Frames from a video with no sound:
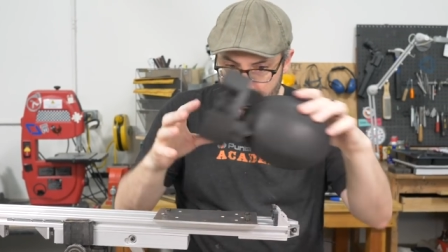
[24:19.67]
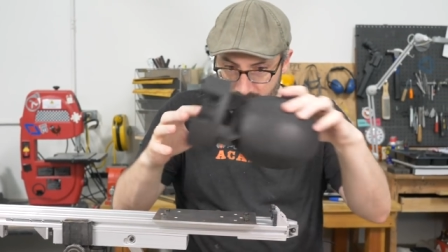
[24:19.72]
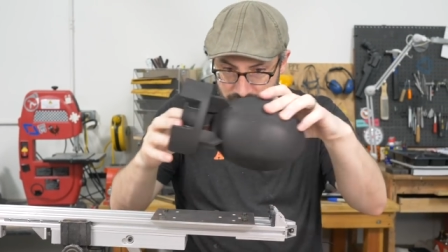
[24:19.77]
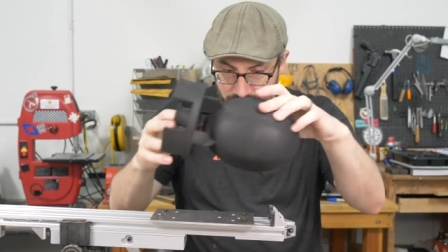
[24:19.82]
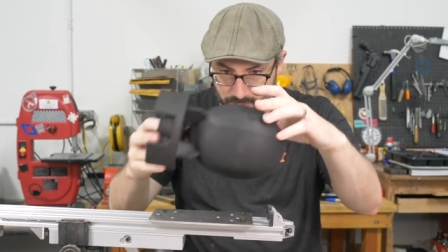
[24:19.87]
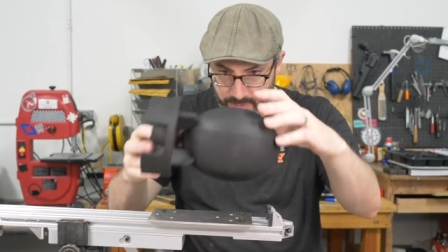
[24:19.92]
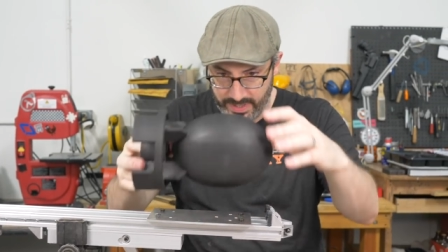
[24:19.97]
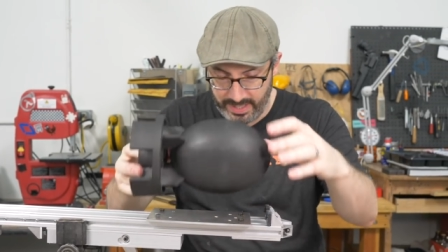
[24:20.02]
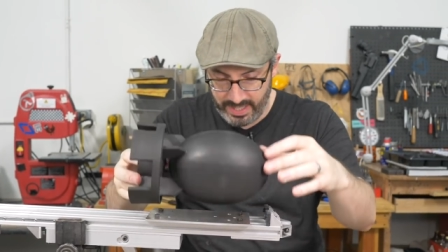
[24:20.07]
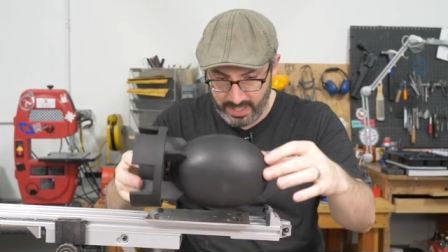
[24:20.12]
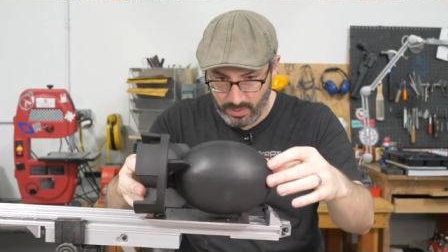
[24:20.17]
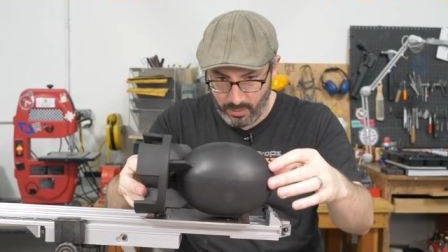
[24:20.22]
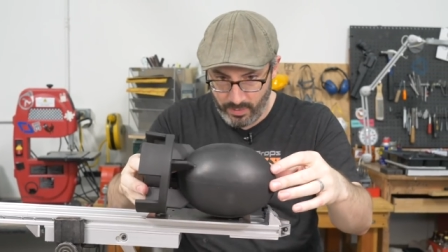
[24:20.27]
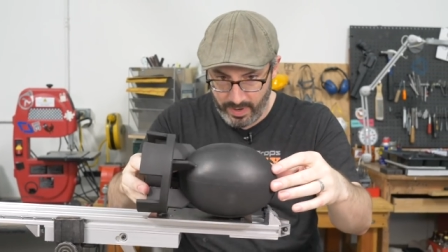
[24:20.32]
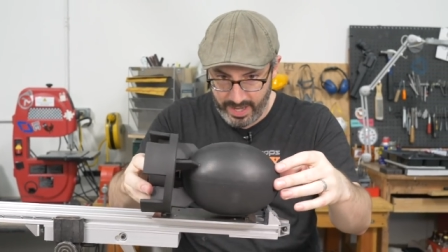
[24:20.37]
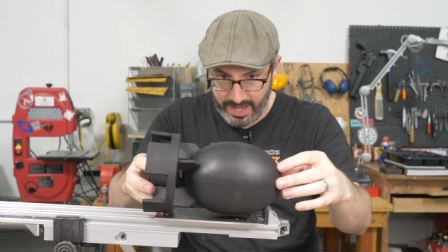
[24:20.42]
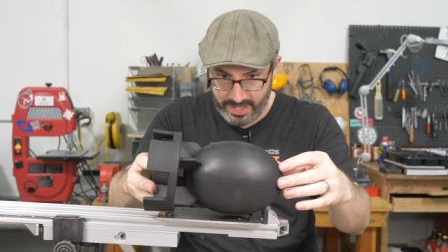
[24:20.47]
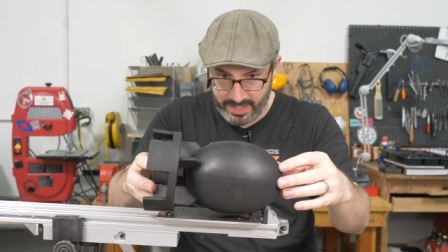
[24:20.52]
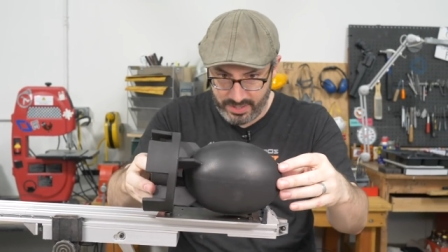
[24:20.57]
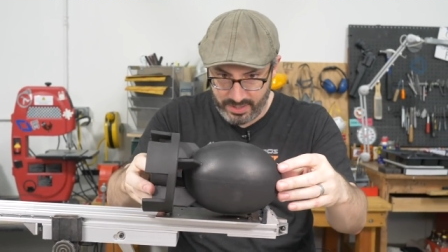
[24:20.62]
So we need a
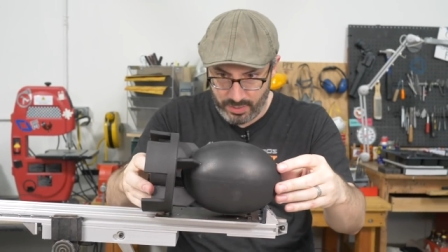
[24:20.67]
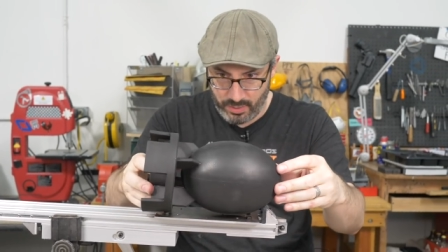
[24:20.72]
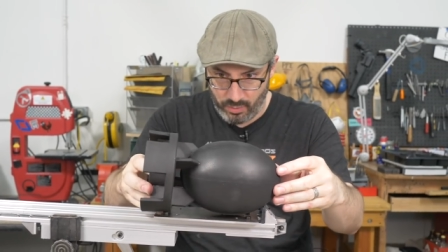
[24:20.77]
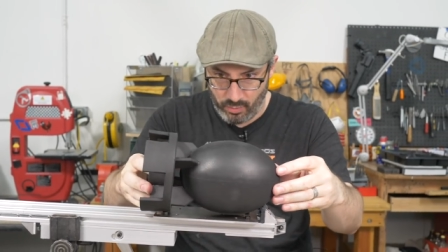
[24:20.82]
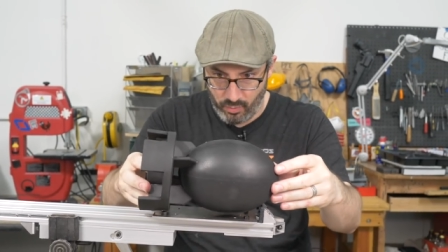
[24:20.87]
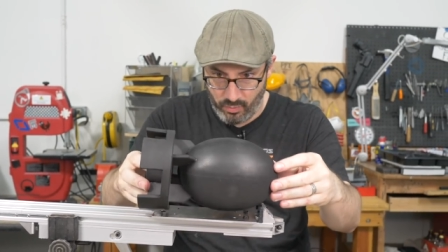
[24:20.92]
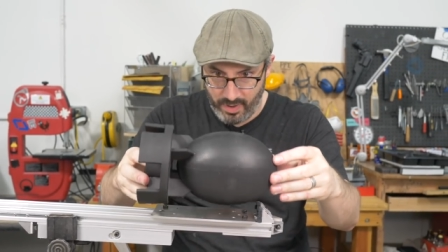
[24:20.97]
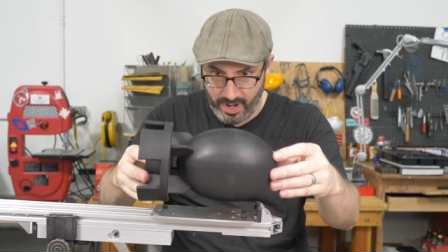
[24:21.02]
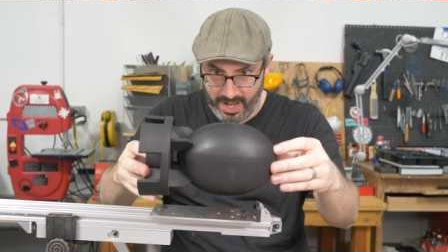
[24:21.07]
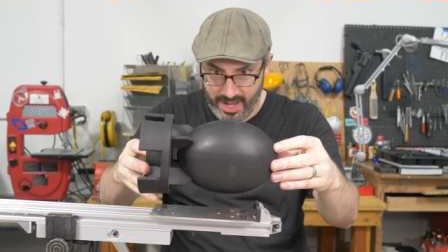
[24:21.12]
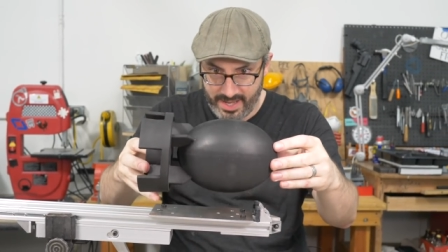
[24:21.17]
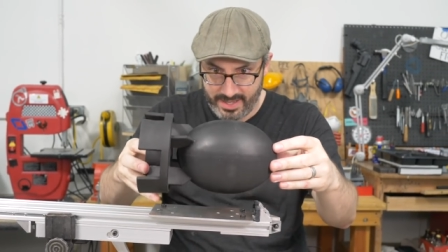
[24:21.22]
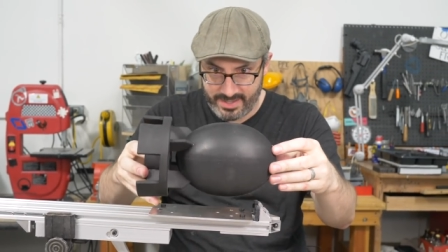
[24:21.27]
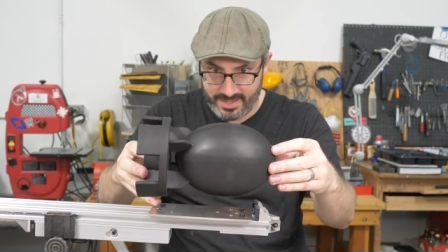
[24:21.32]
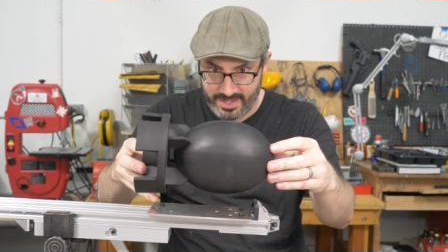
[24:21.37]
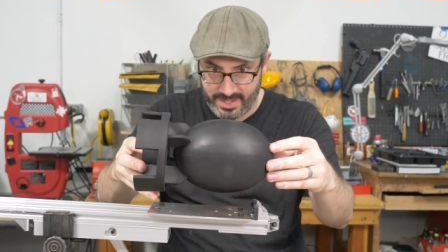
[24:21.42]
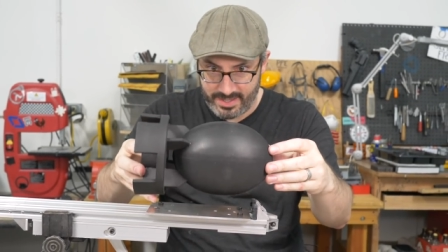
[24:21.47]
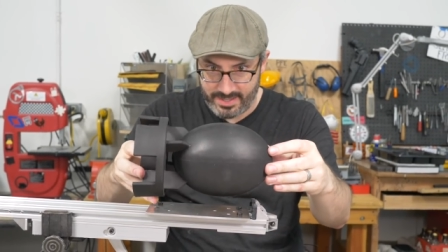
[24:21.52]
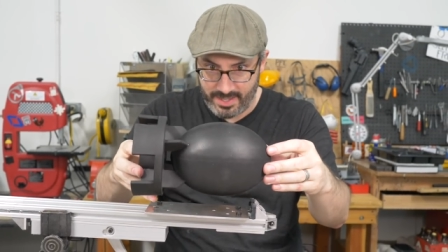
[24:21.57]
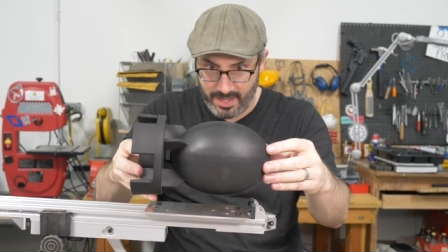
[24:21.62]
way to raise
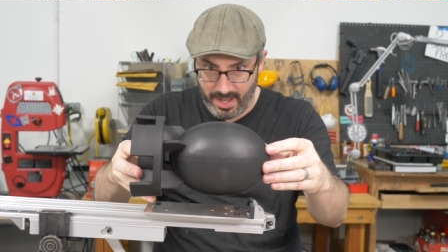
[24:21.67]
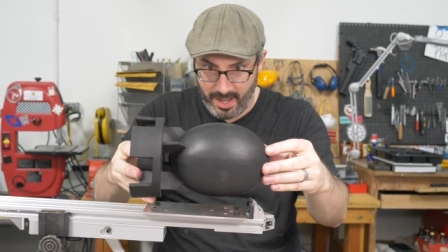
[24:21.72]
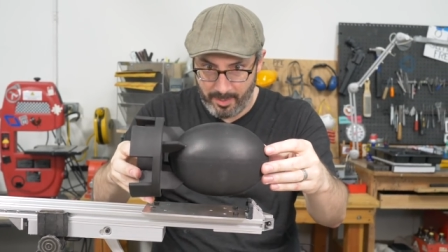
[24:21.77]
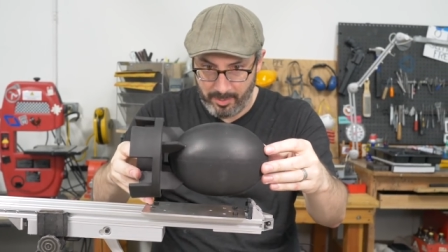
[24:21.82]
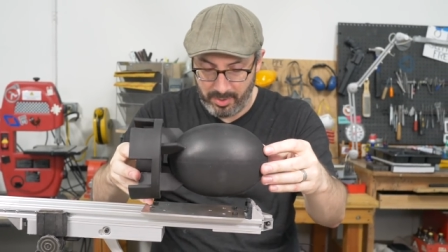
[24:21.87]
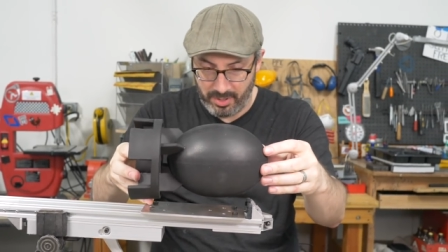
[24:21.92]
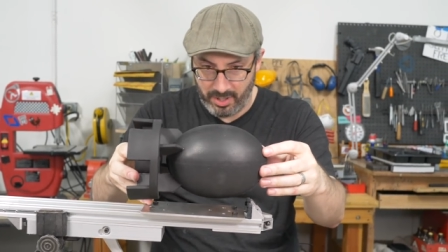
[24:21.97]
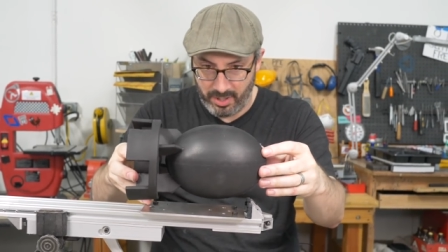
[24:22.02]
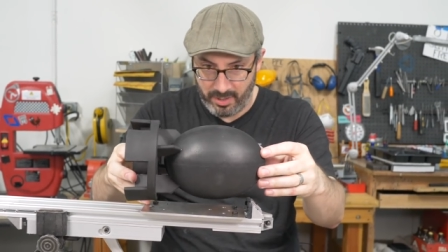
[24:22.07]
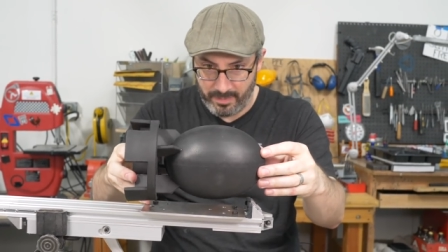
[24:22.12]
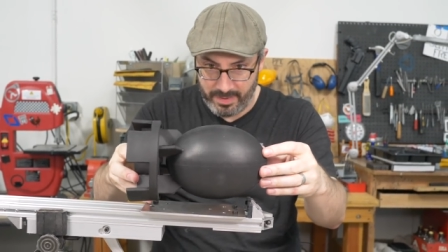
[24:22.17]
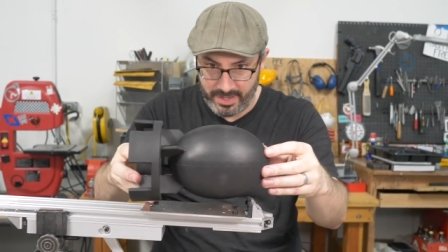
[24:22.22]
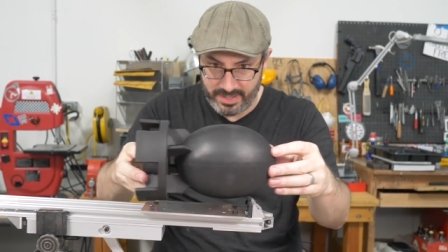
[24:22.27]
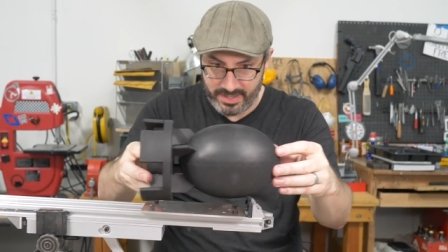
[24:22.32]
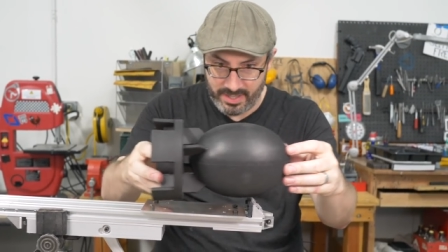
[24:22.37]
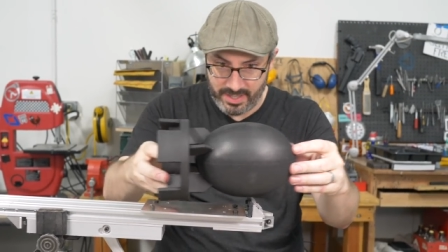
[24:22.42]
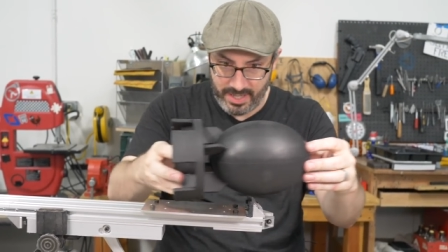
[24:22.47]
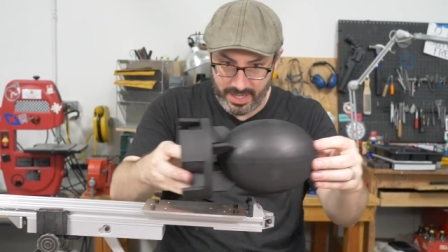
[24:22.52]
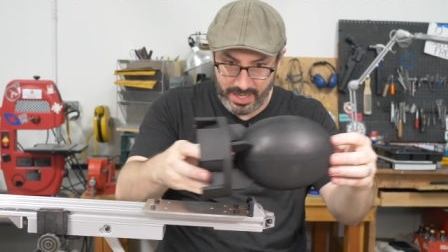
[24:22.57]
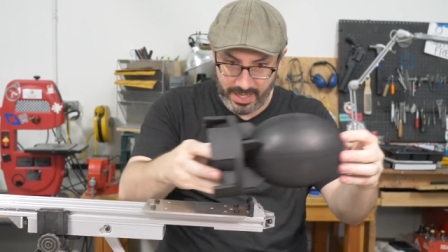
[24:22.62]
this up a little bit
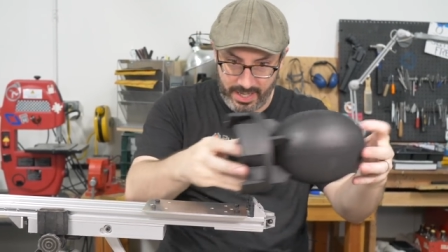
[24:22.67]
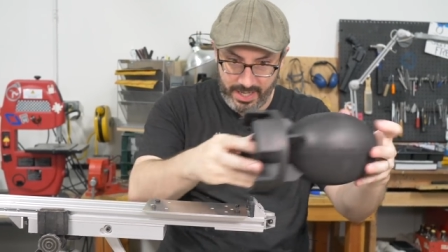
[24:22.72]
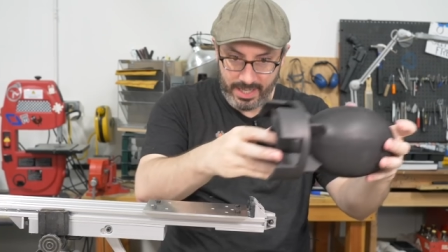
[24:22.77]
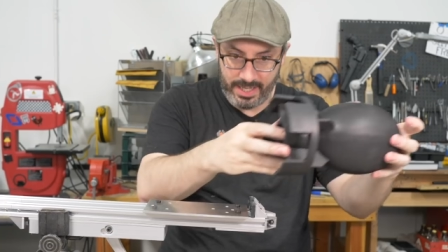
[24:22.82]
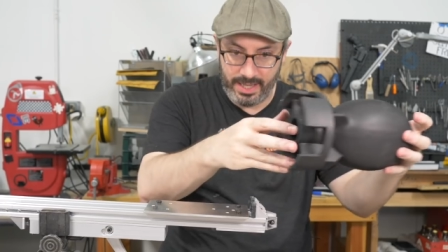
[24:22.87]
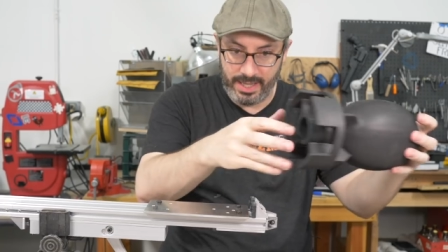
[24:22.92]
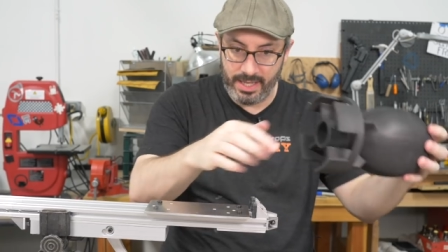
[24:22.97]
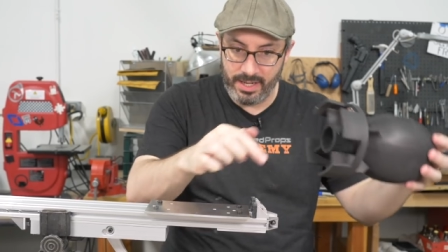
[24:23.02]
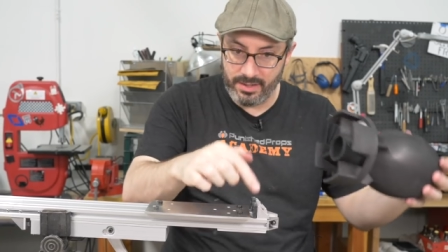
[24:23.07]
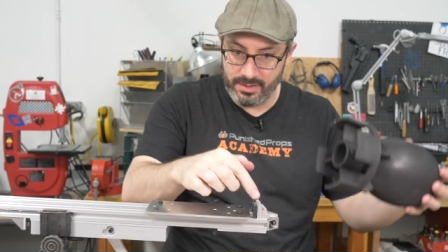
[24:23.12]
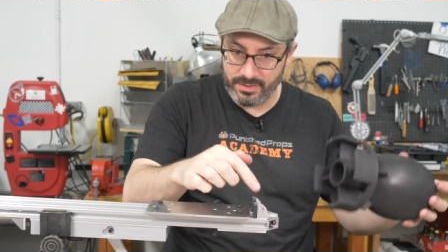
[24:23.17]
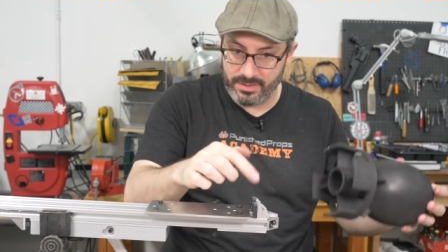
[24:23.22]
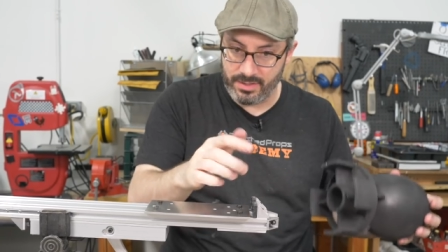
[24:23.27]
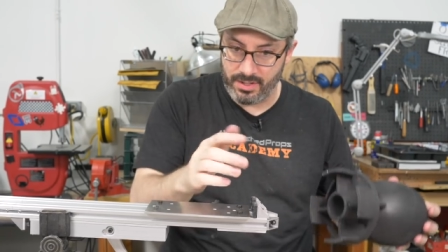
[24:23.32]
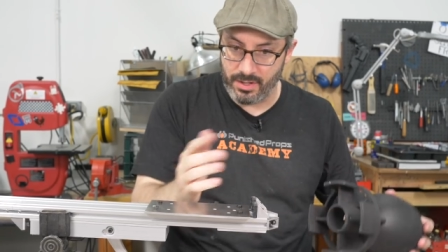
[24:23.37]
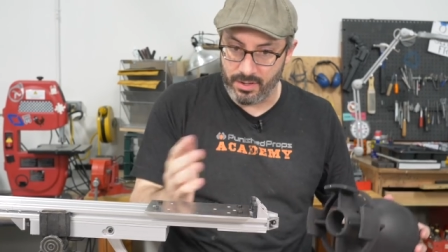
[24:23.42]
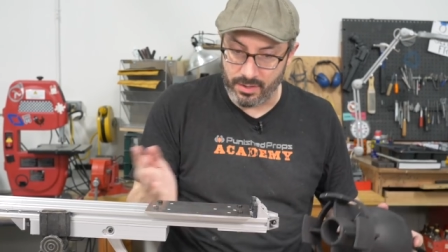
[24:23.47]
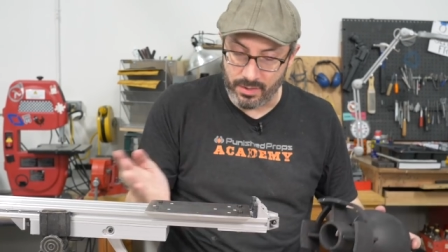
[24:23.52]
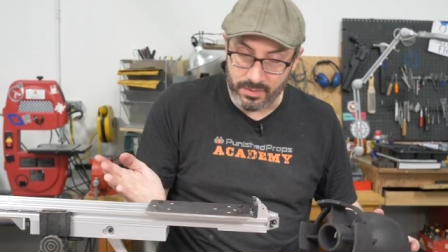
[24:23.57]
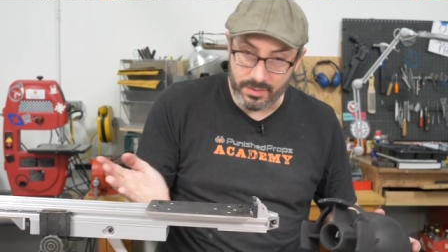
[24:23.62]
so that it clears
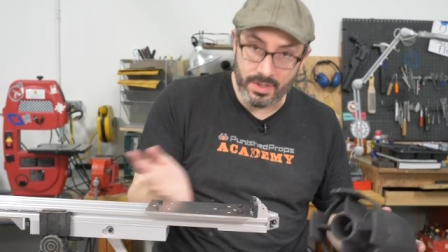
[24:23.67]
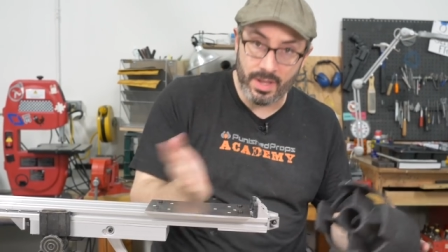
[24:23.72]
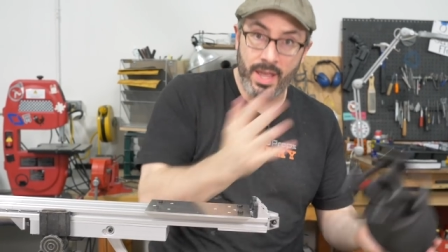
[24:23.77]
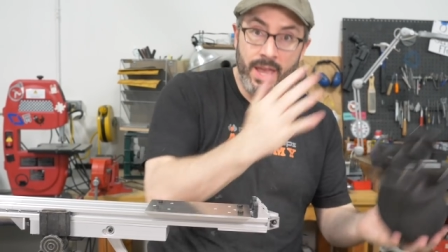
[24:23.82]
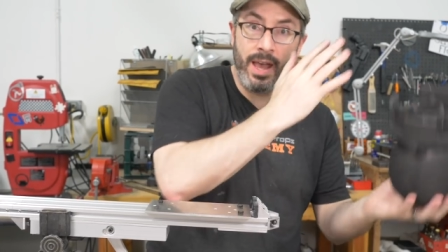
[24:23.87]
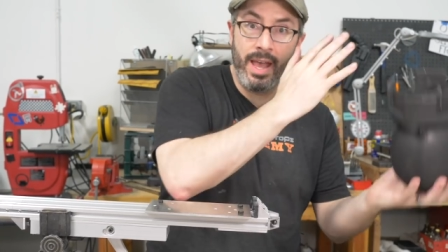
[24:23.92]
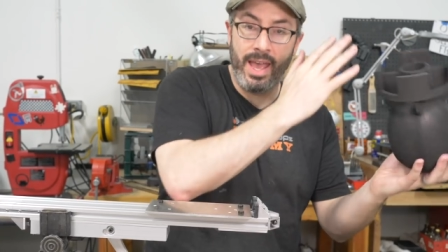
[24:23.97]
those